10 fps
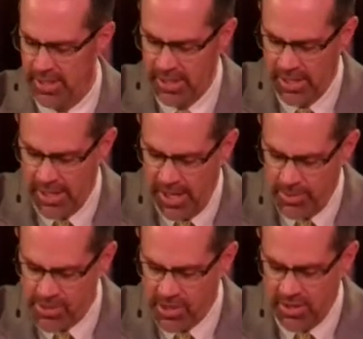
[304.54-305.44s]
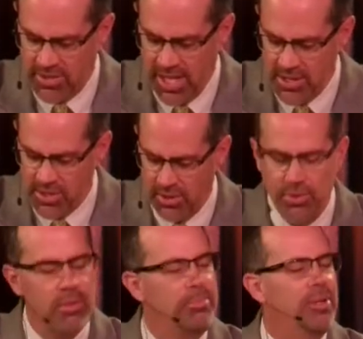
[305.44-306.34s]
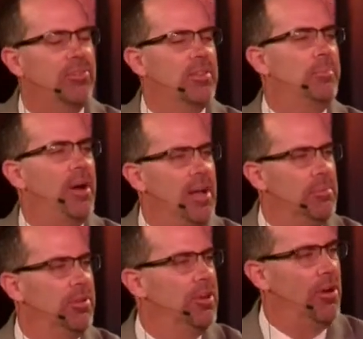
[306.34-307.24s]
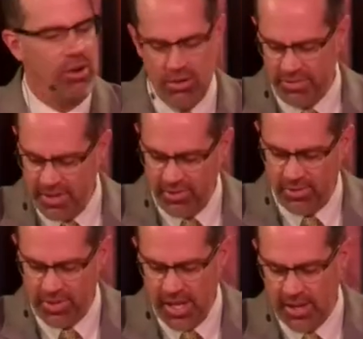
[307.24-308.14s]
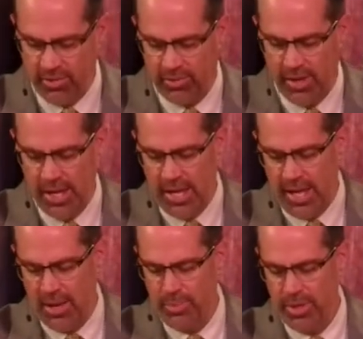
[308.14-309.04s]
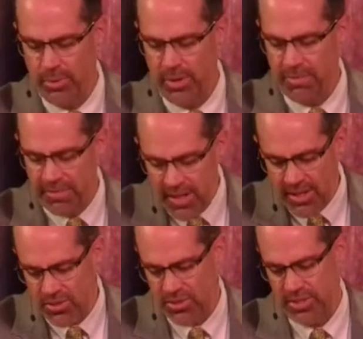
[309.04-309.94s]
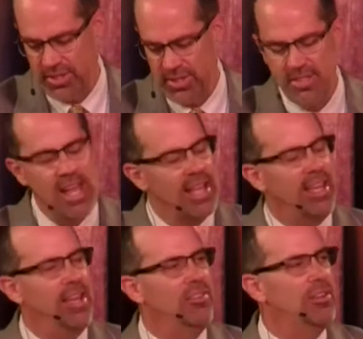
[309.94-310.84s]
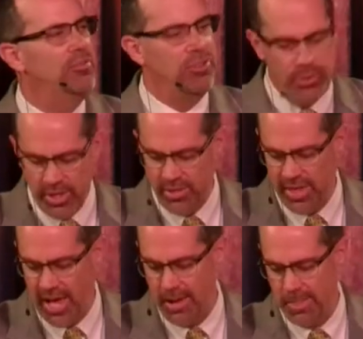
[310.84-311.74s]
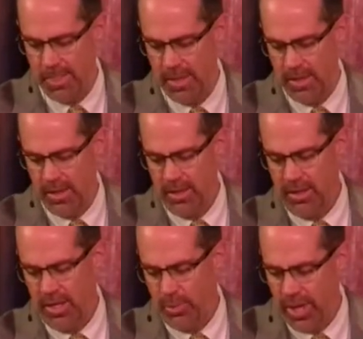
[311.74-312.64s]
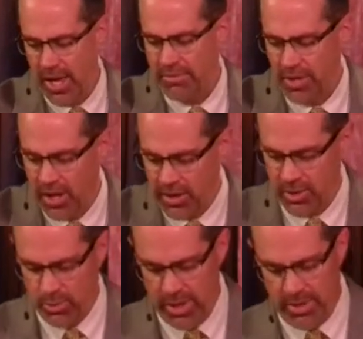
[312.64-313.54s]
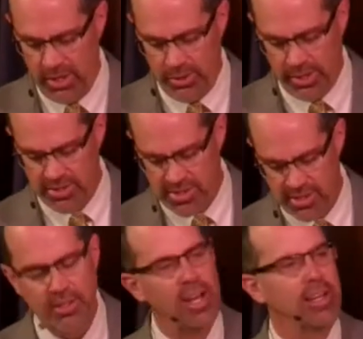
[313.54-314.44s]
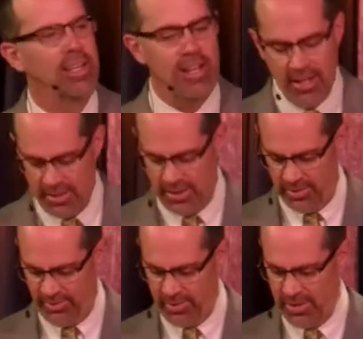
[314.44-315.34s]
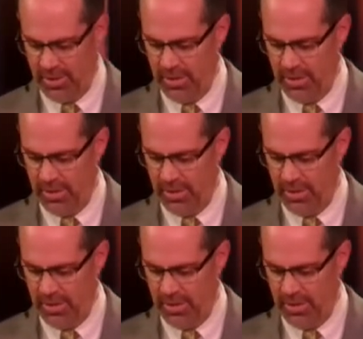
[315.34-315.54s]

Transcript: and, and we start teaching through the books of the Bible and all of these things. And we, we finish decades of doing that, and we have younger women who are still not getting this,